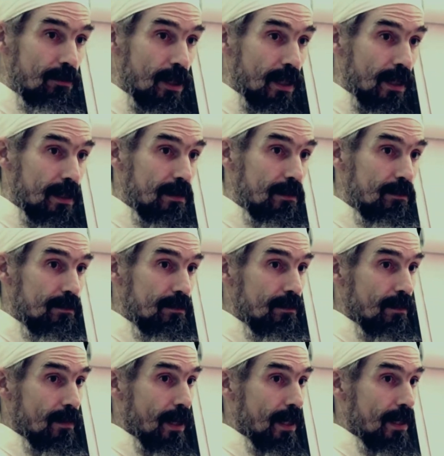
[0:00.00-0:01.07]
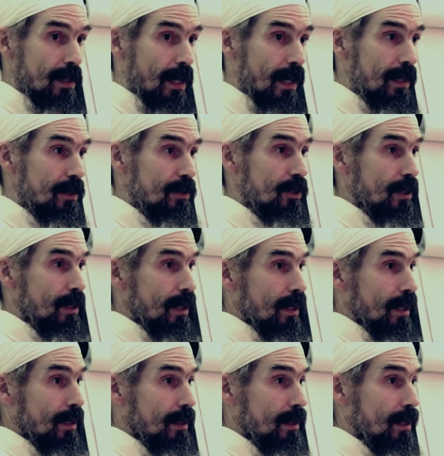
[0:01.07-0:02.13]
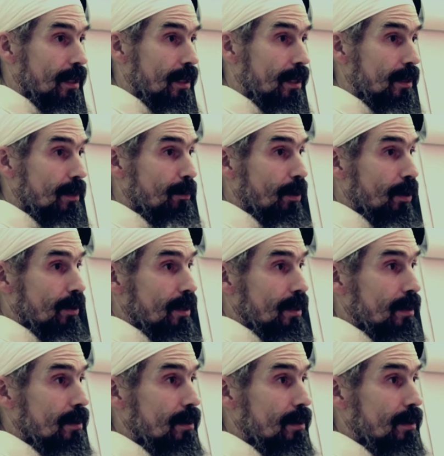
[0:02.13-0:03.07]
really, and energy healing, healing the body.